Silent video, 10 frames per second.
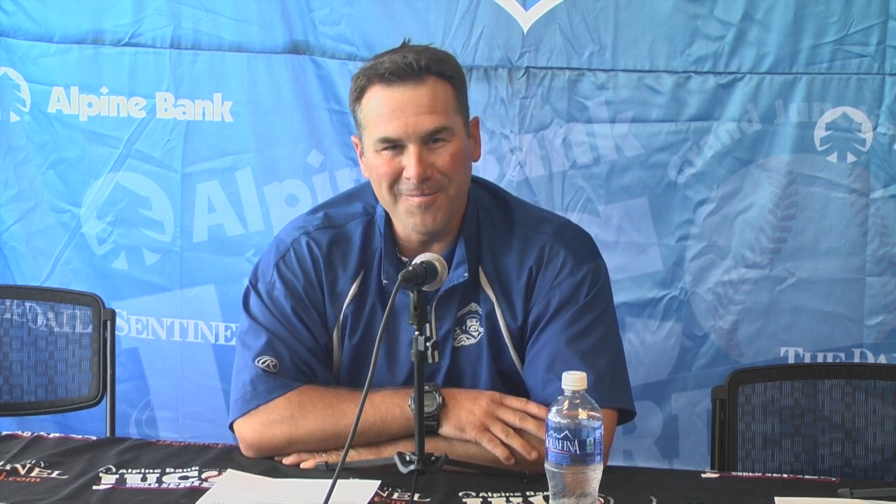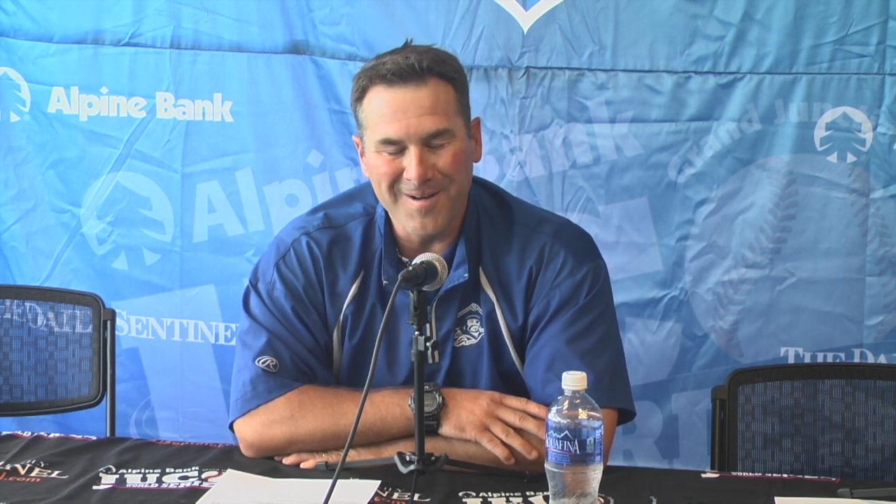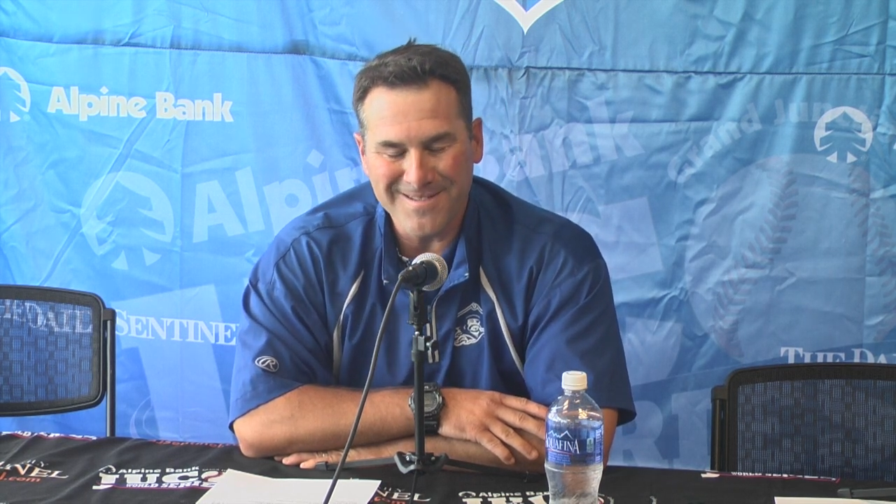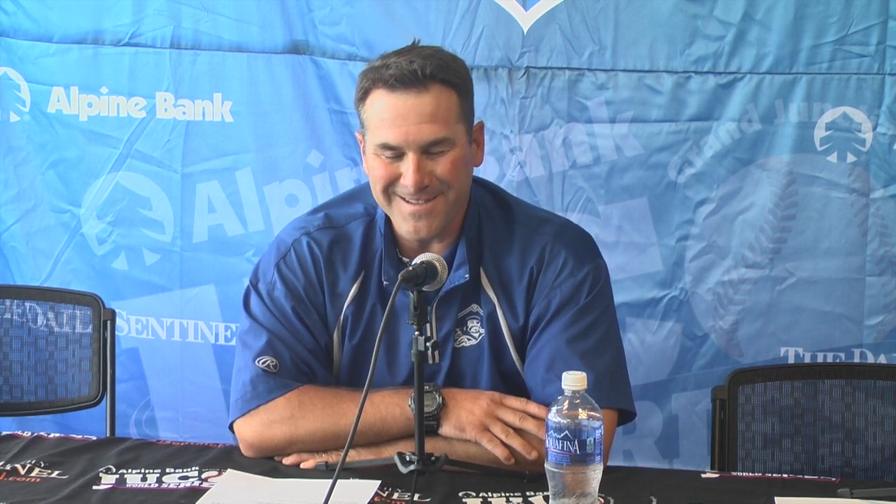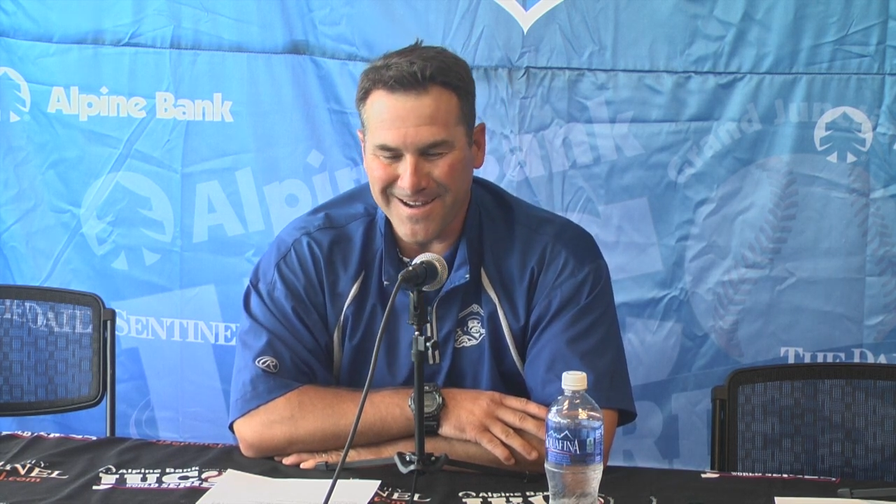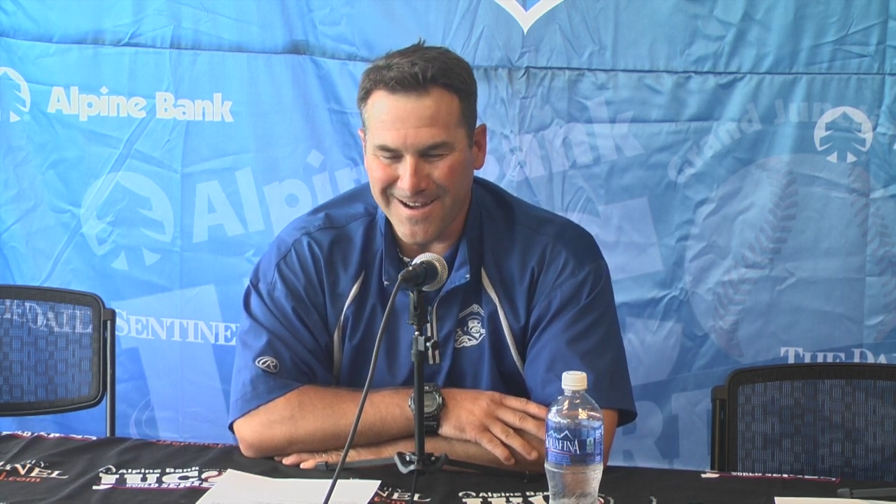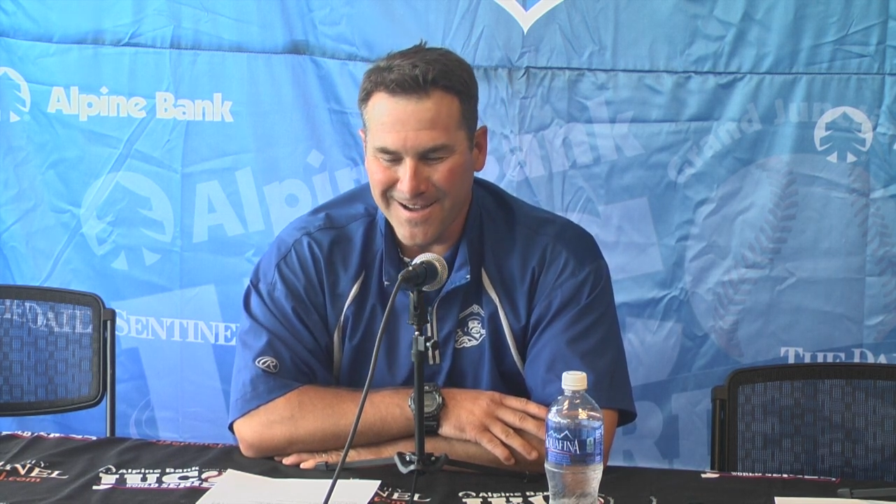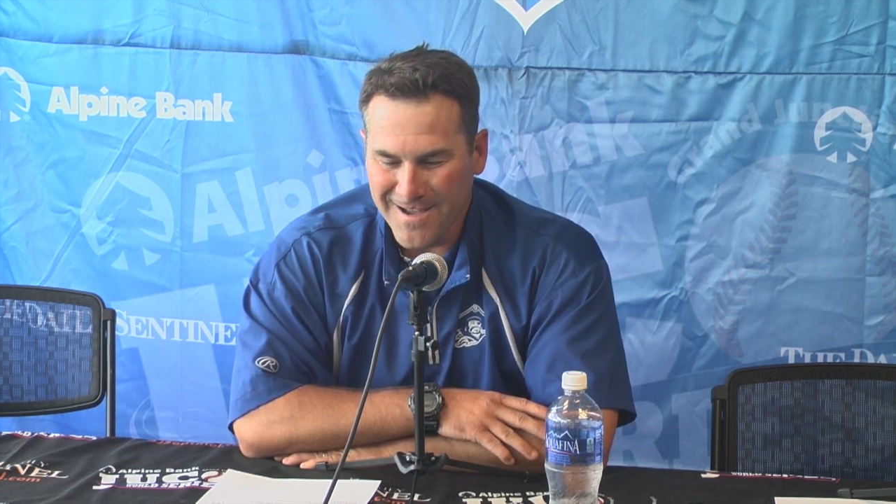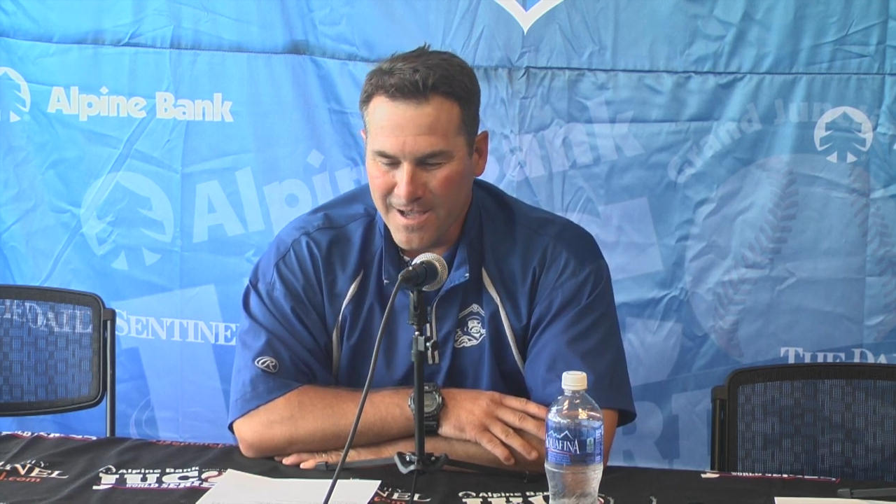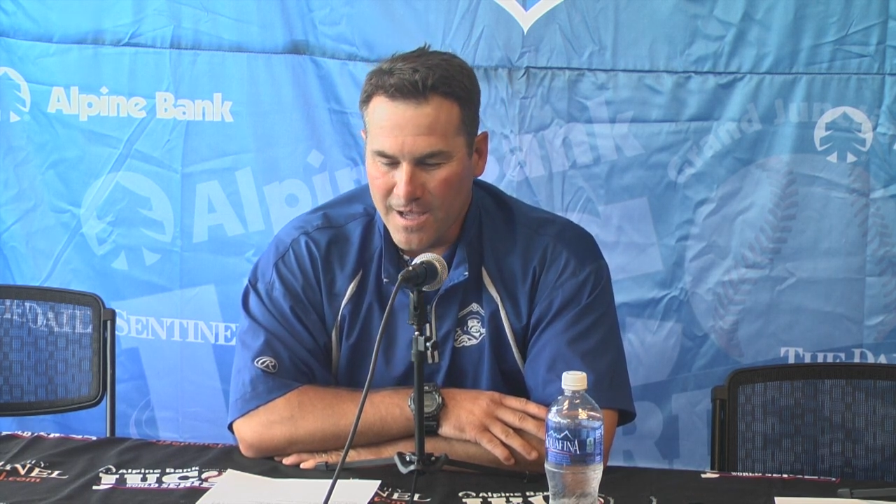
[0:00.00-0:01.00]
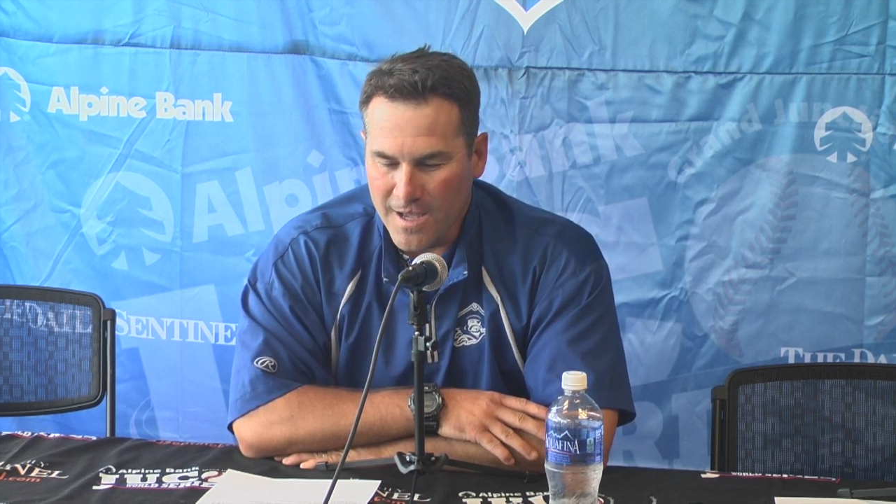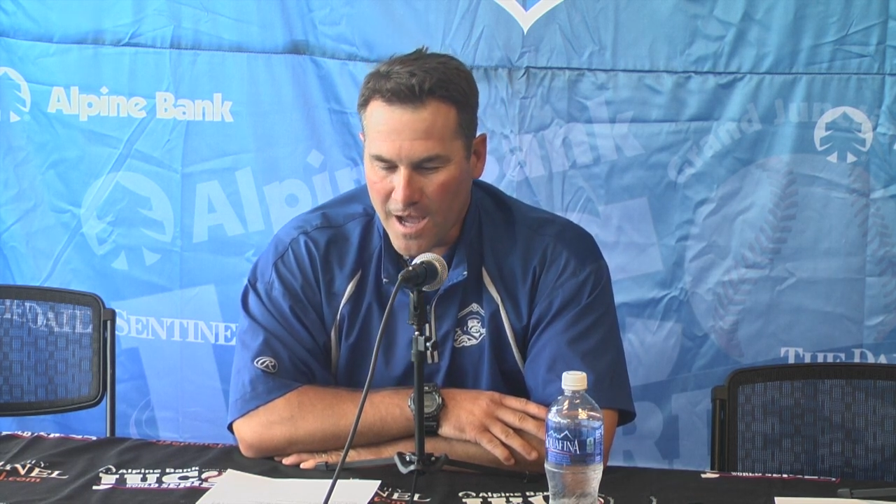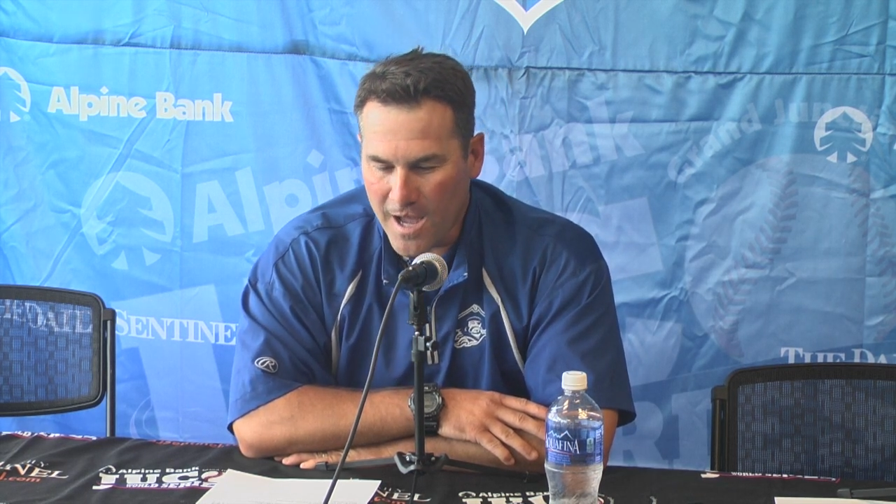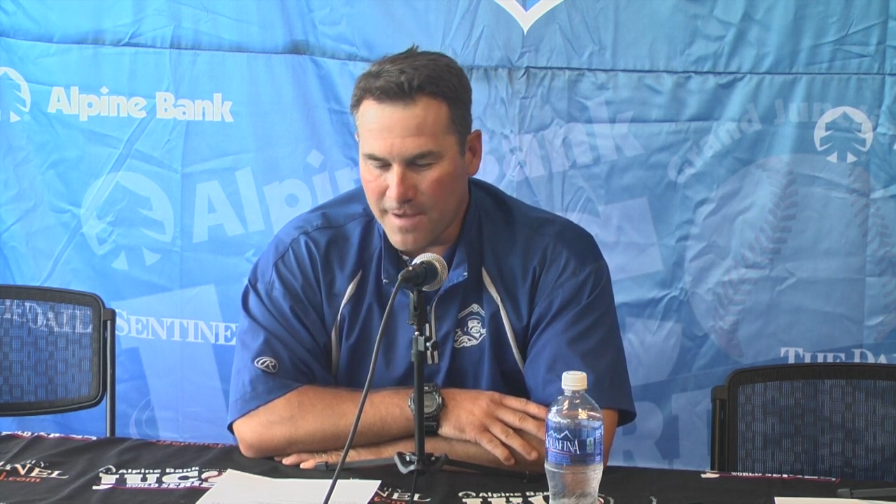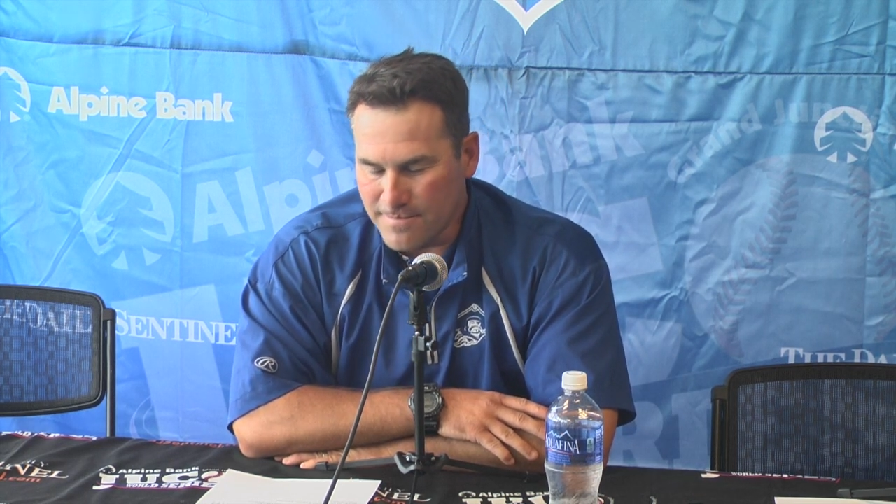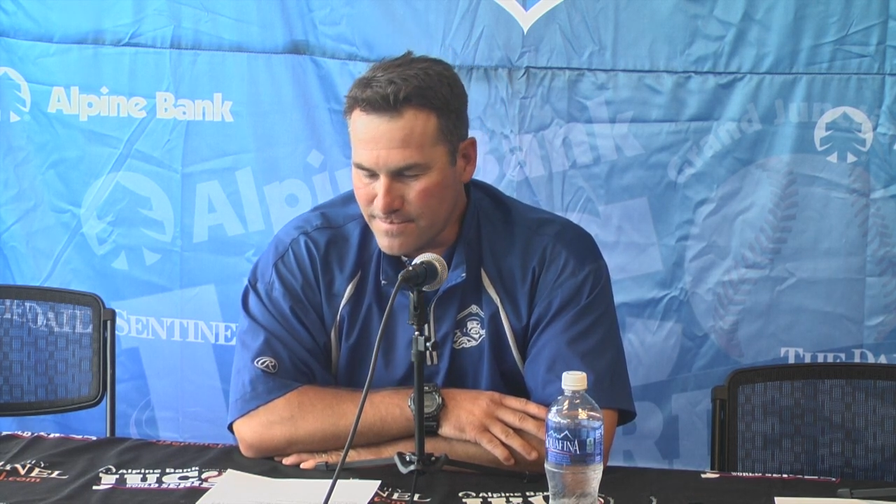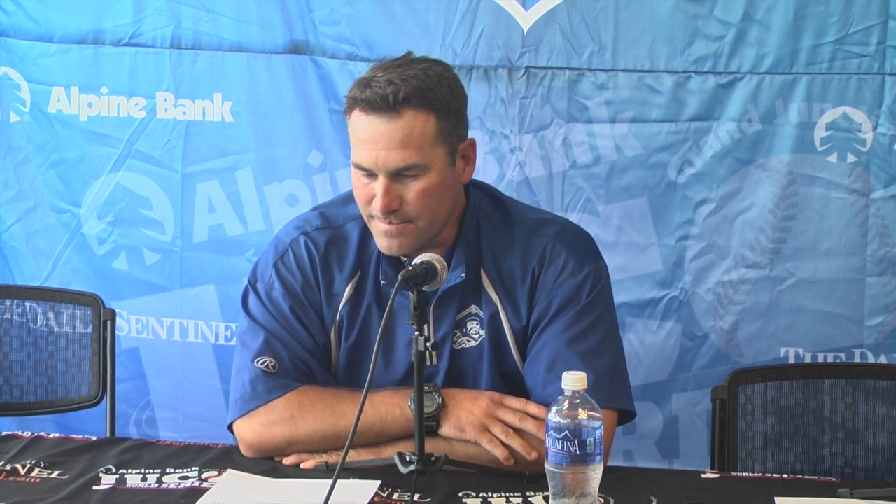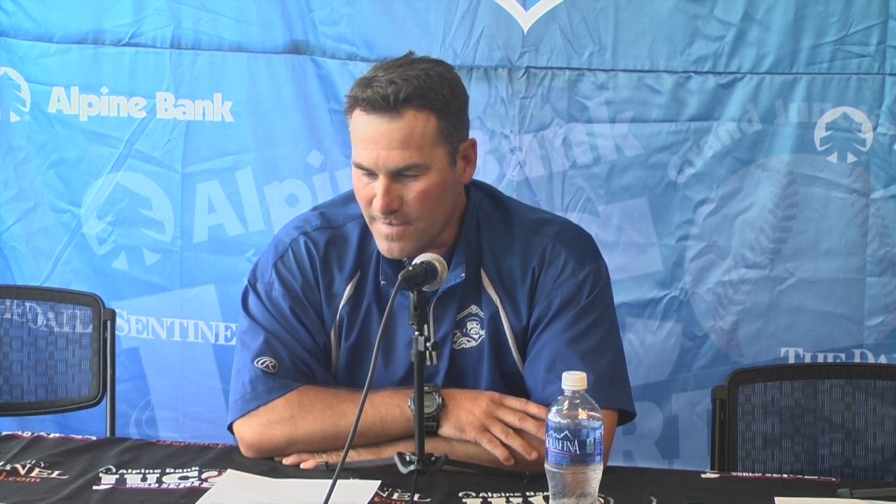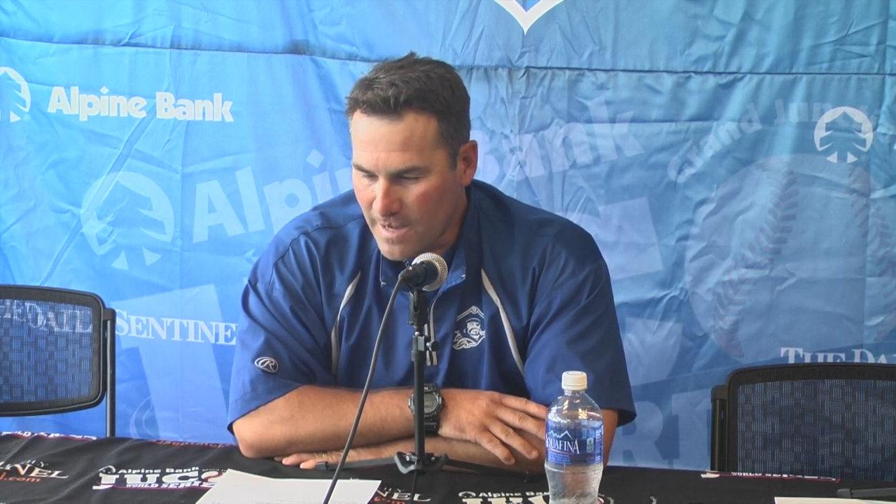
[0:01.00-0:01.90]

But I'm